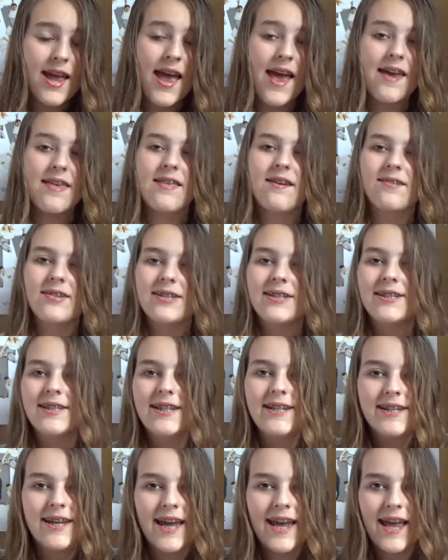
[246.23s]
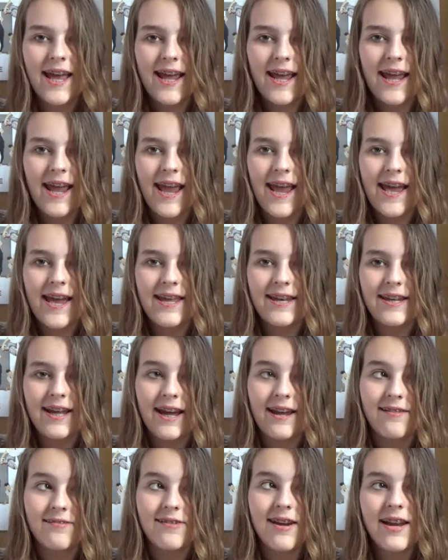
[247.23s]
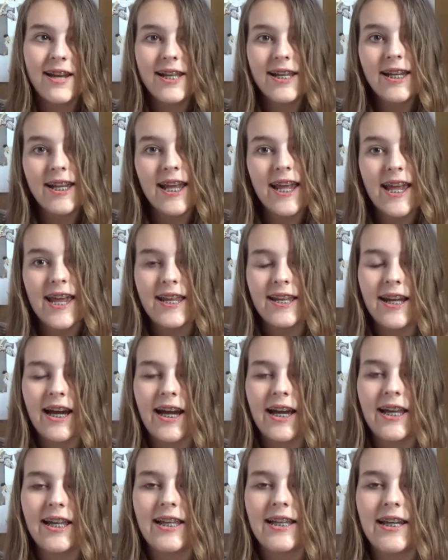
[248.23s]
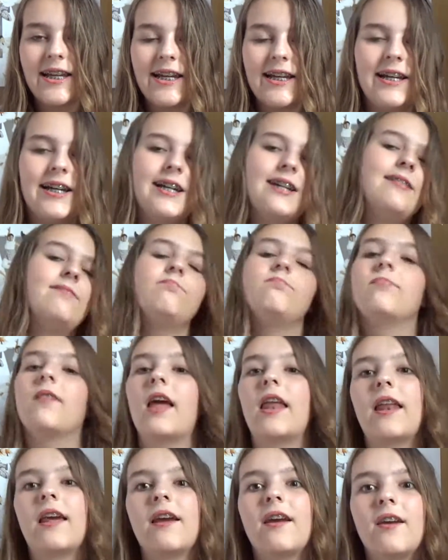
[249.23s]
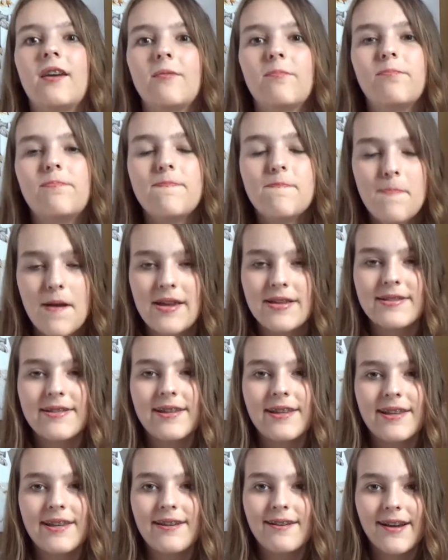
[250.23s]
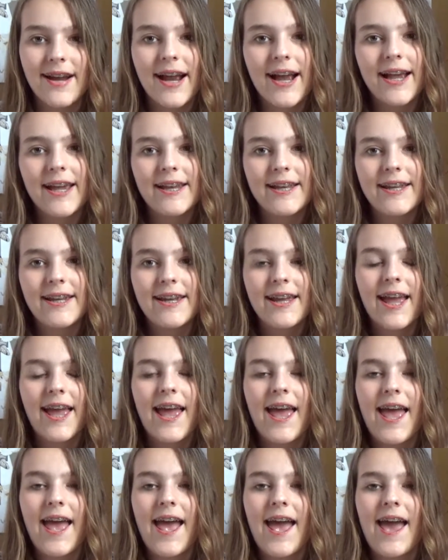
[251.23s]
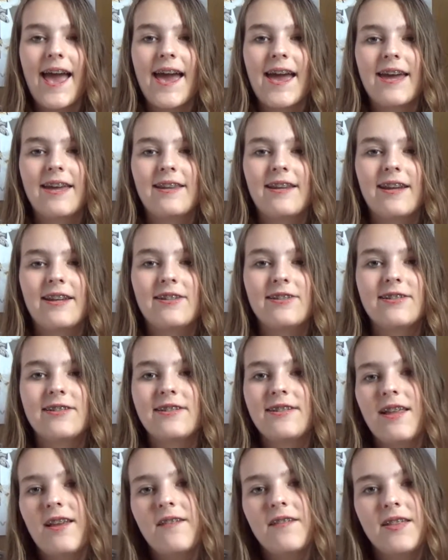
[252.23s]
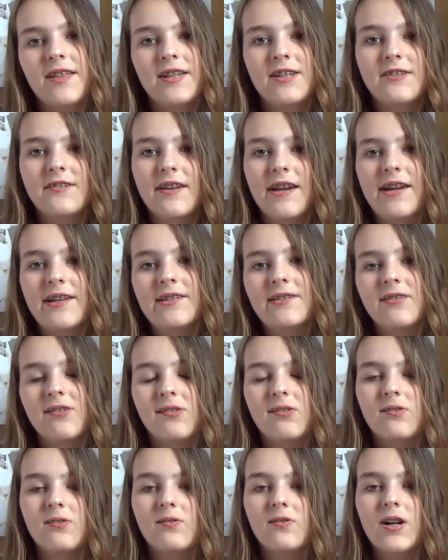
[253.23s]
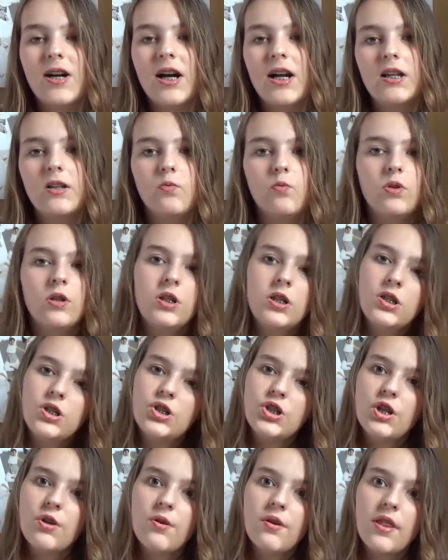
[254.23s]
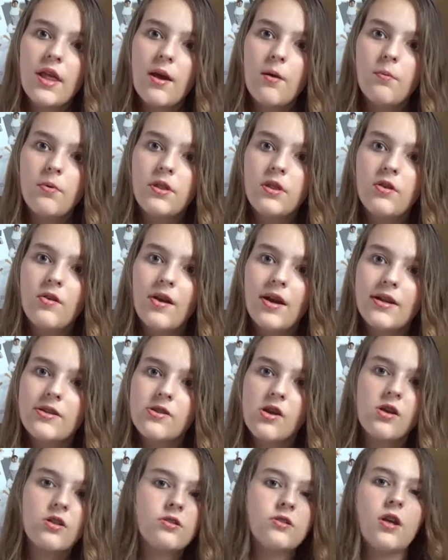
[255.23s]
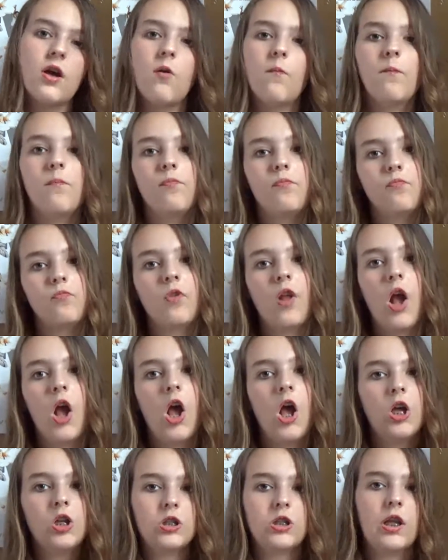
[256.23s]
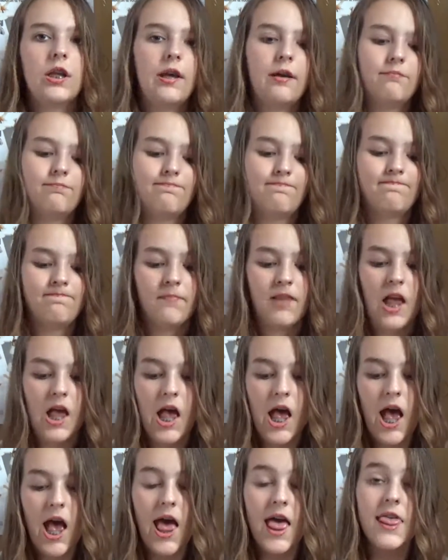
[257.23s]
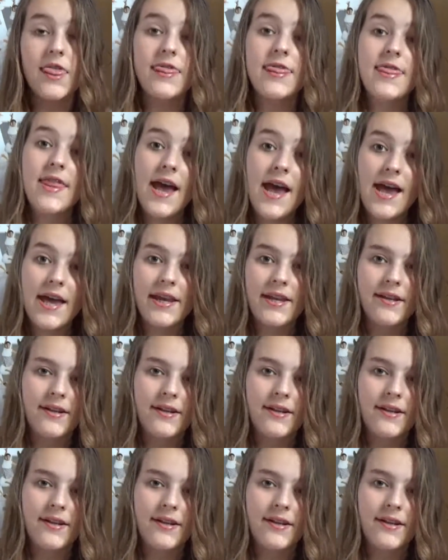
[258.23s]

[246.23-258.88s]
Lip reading: And that was today. And I read it and I basically cried. And I just love this dress. So I wanted to share that with you guys also. So yeah.